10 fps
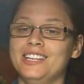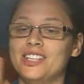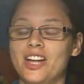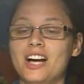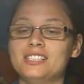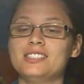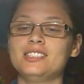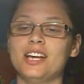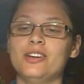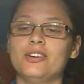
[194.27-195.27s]
The
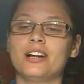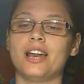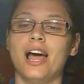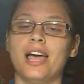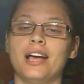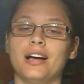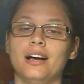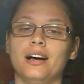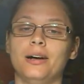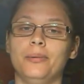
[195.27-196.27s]
Luxen, they look like,
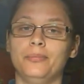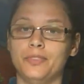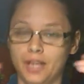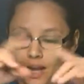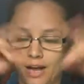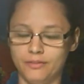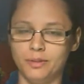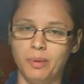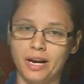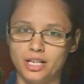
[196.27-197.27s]
um, they have
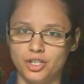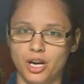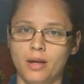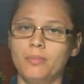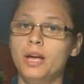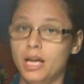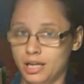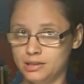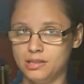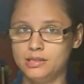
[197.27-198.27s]
the body shape,
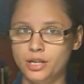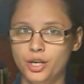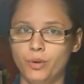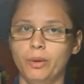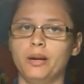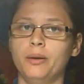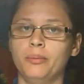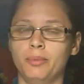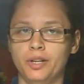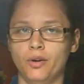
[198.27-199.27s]
it is just a human,
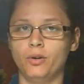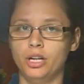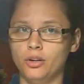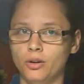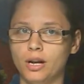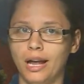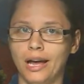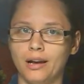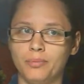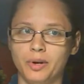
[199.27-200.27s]
but they only look
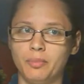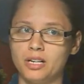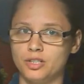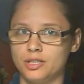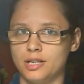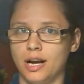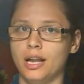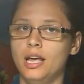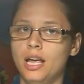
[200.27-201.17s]
like pretty much the sun.